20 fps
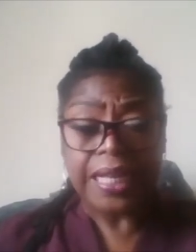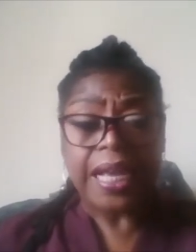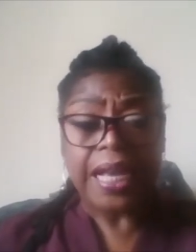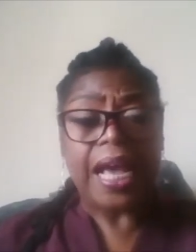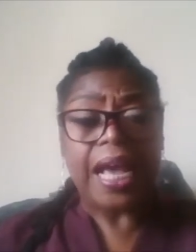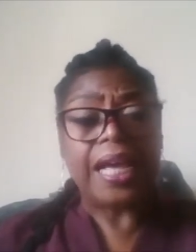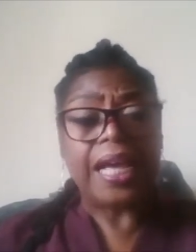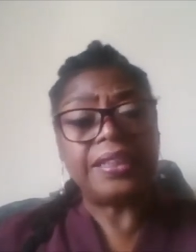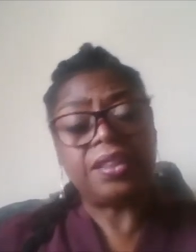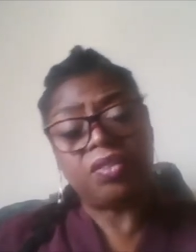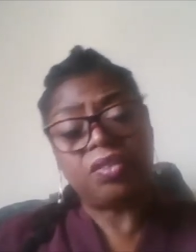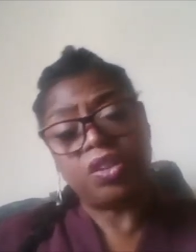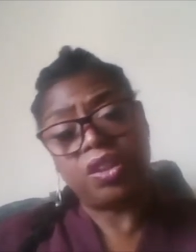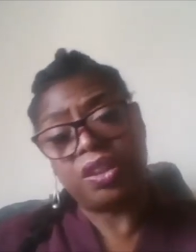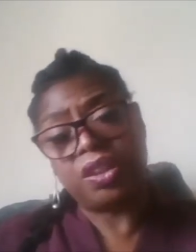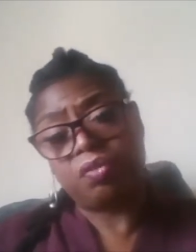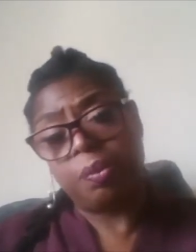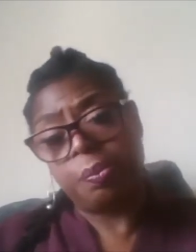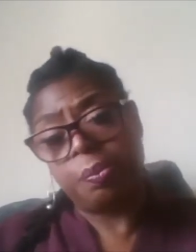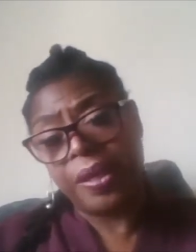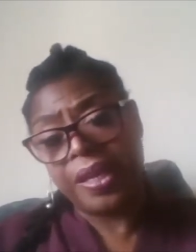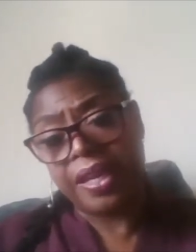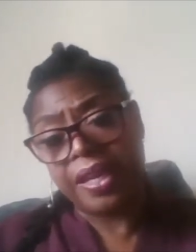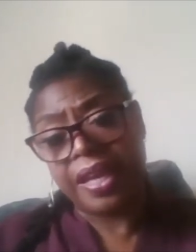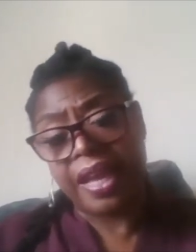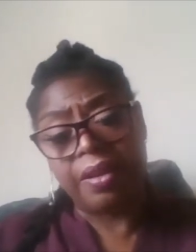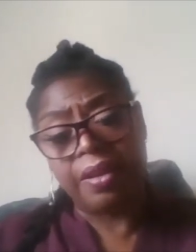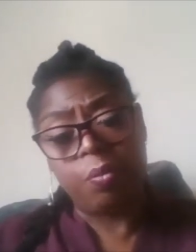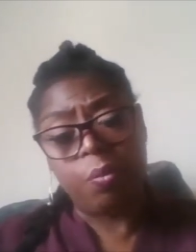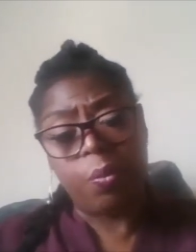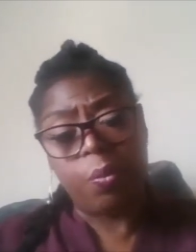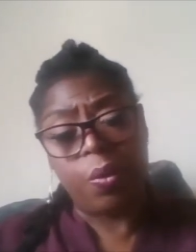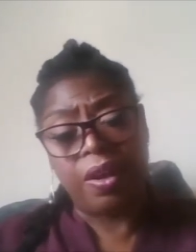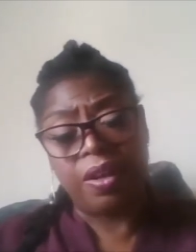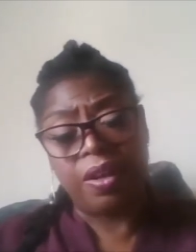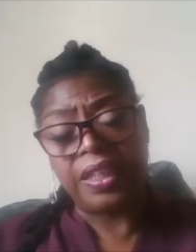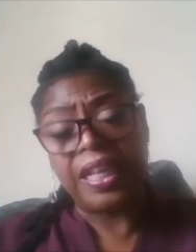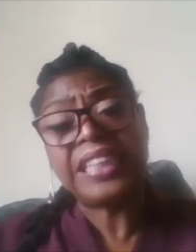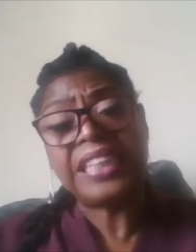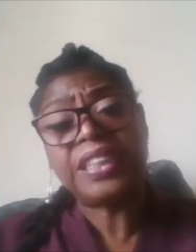And I'll just repeat again, uh,
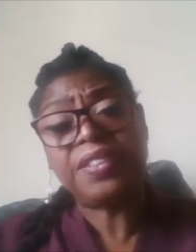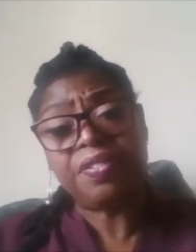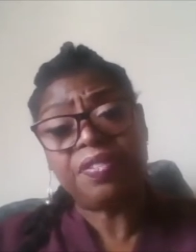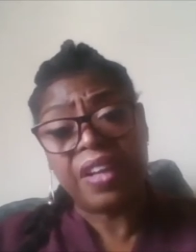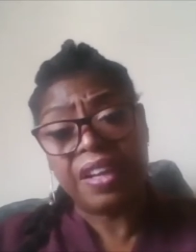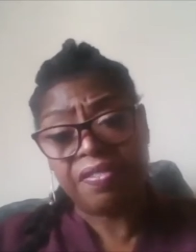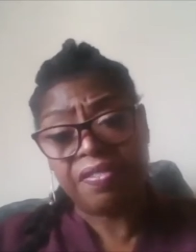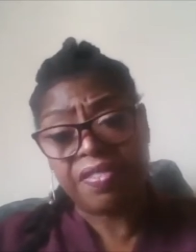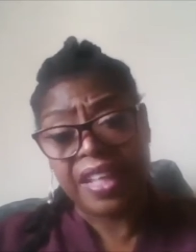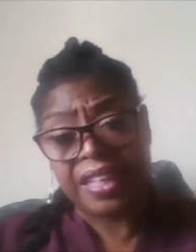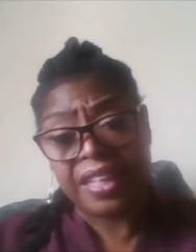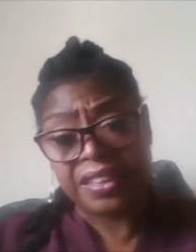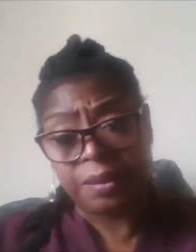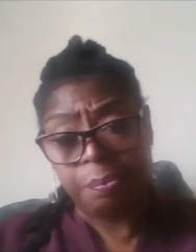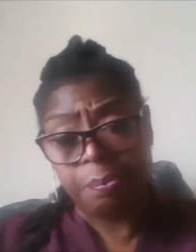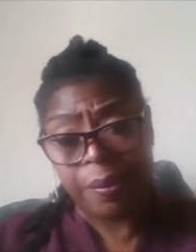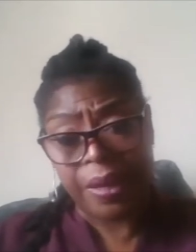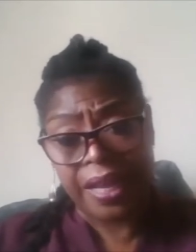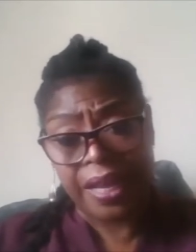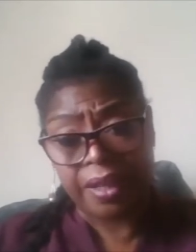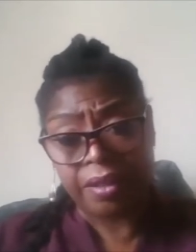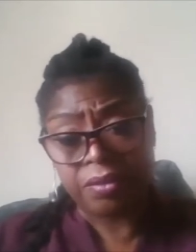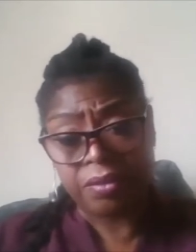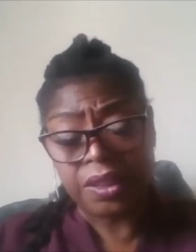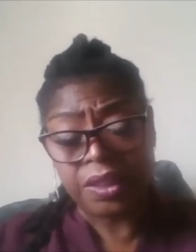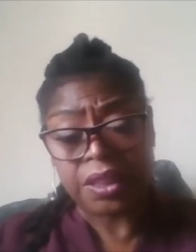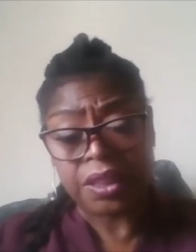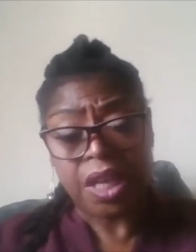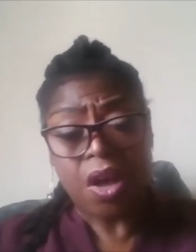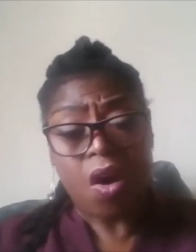£85,000